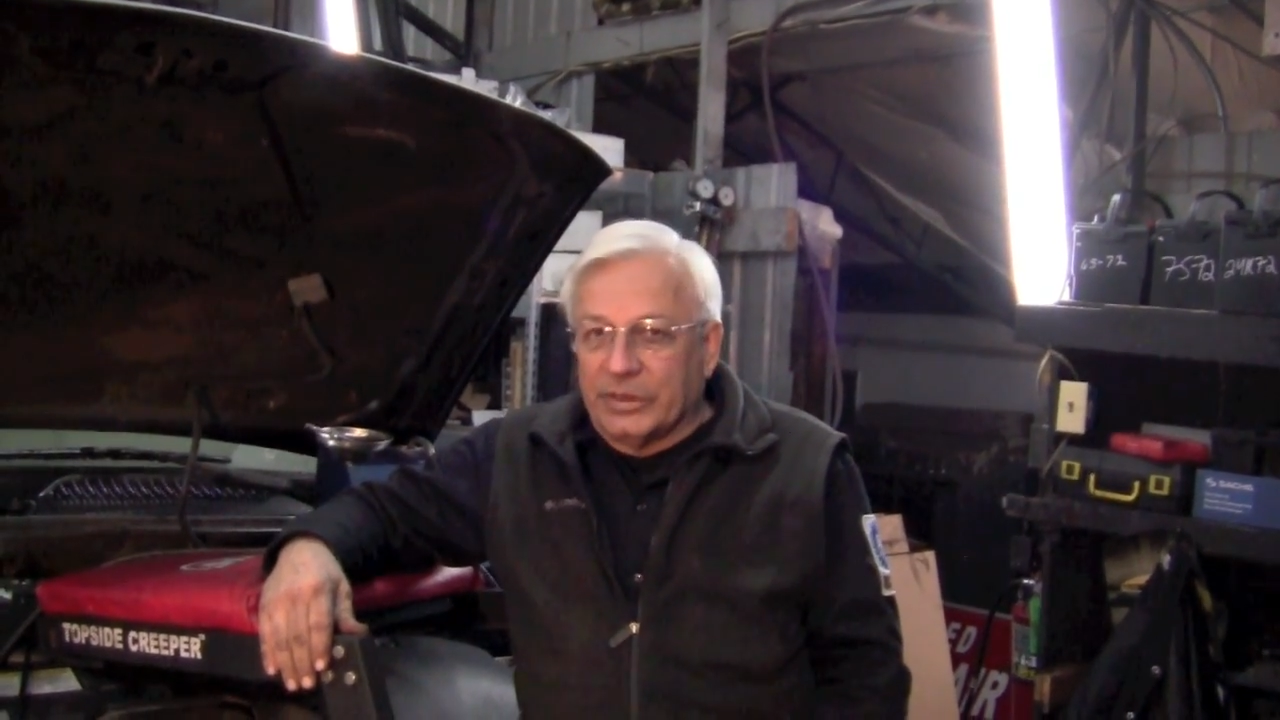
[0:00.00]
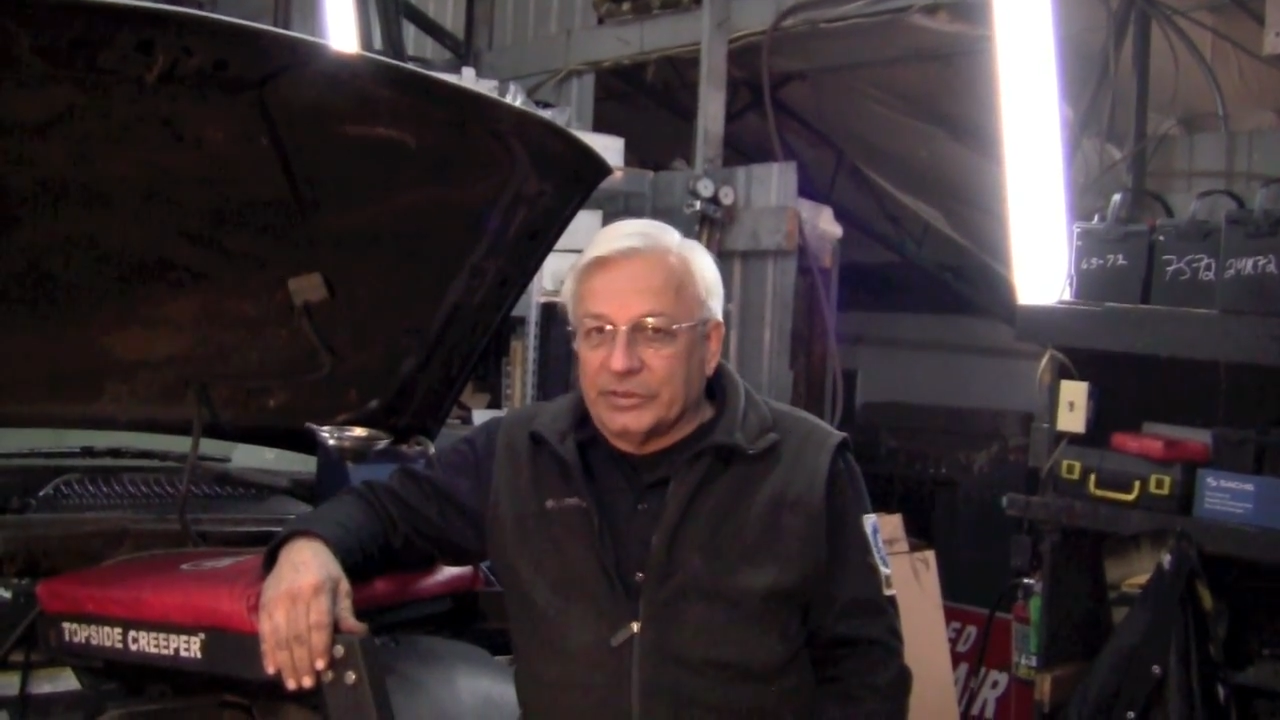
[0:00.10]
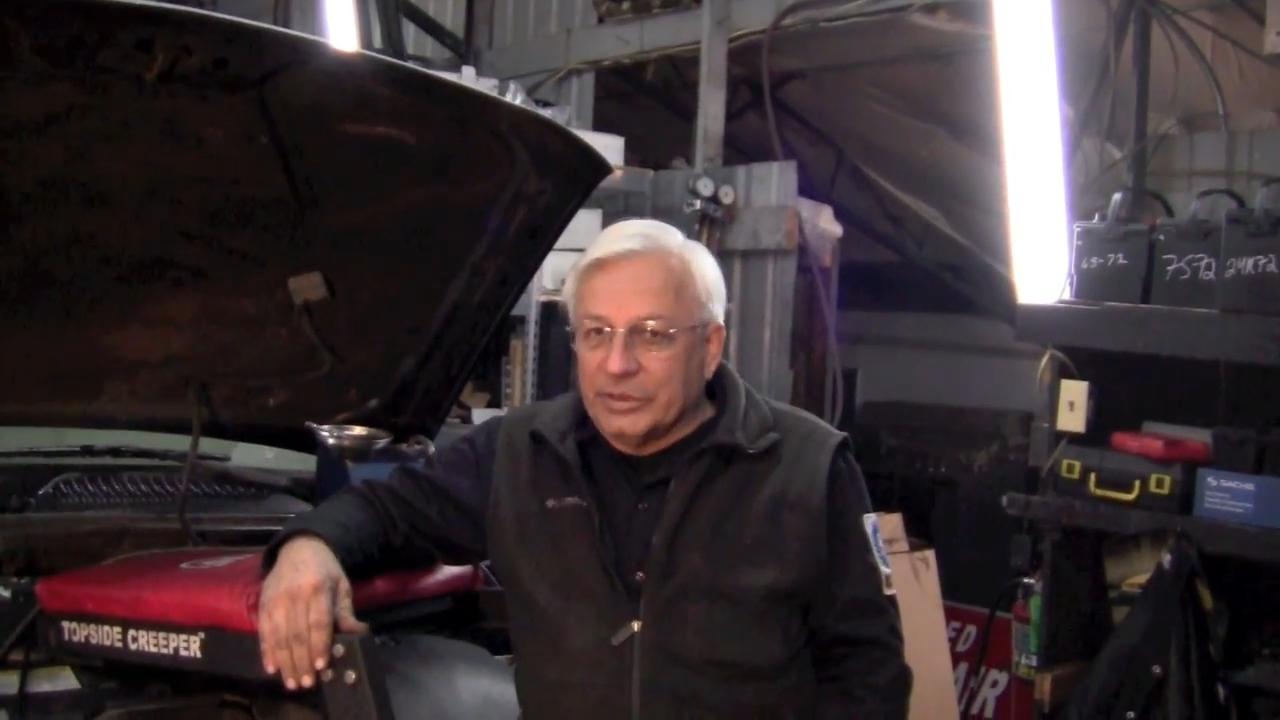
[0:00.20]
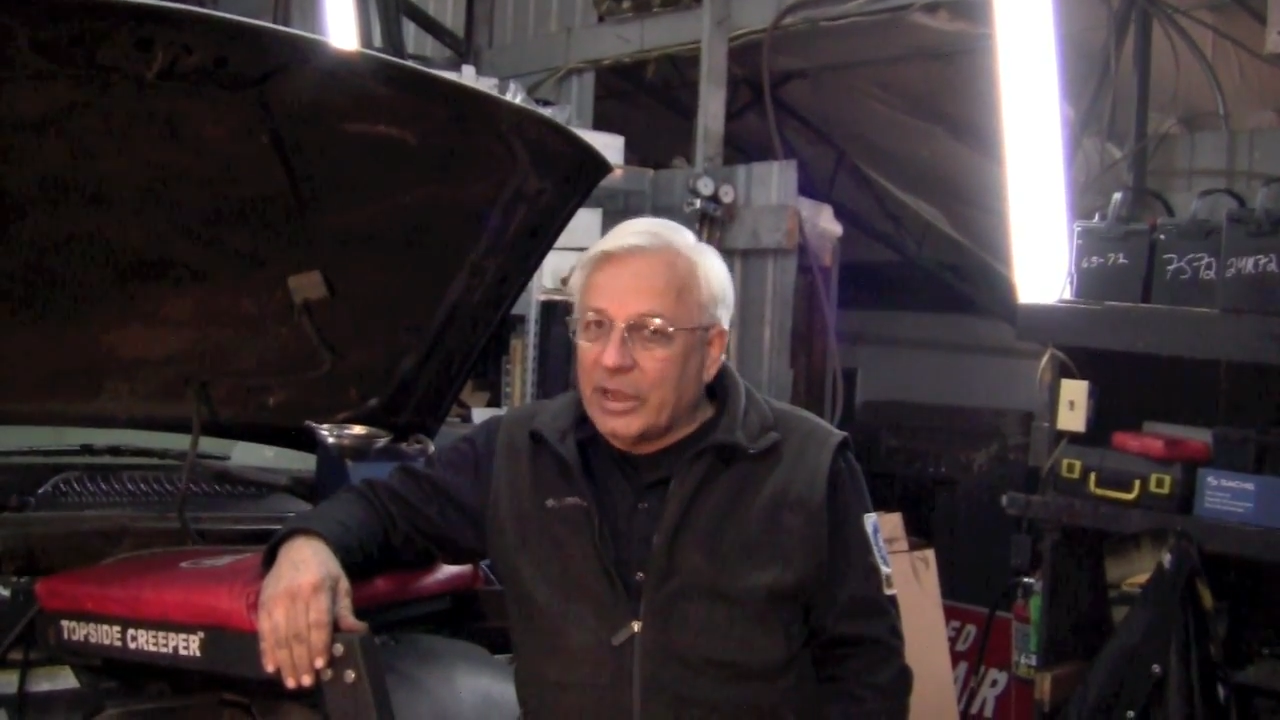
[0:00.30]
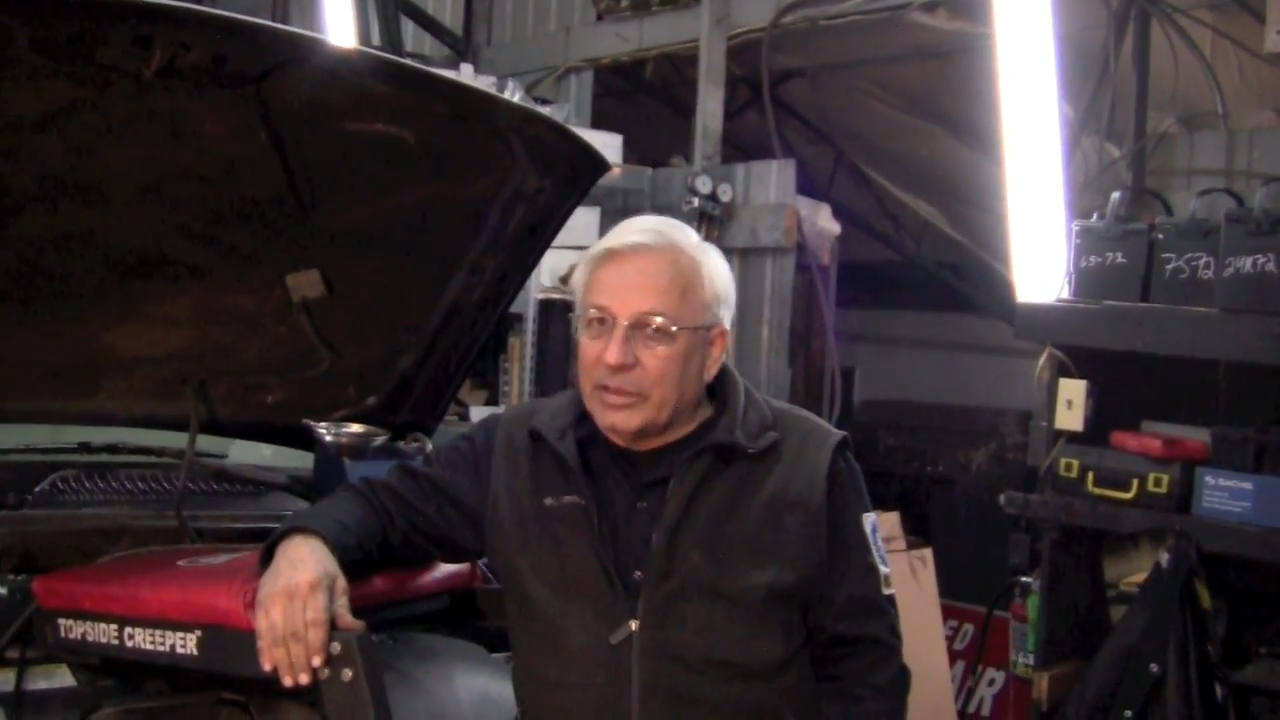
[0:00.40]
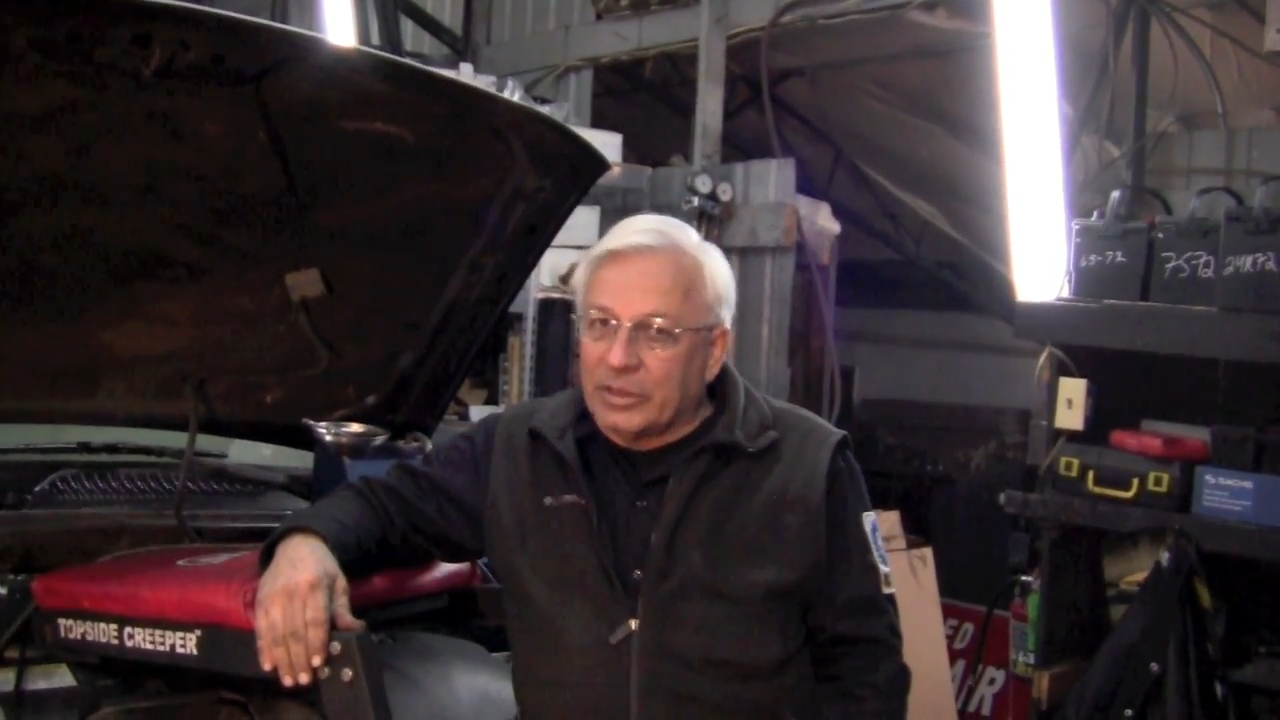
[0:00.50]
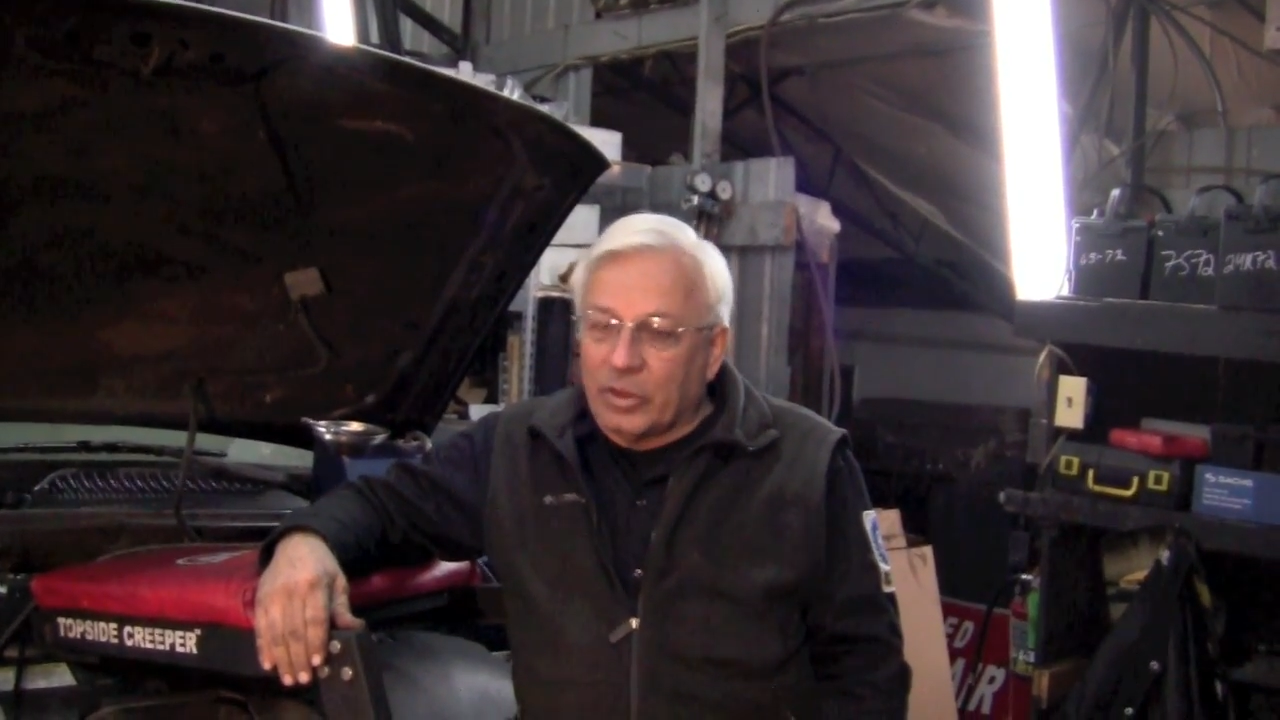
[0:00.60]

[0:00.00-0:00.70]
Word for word: is not the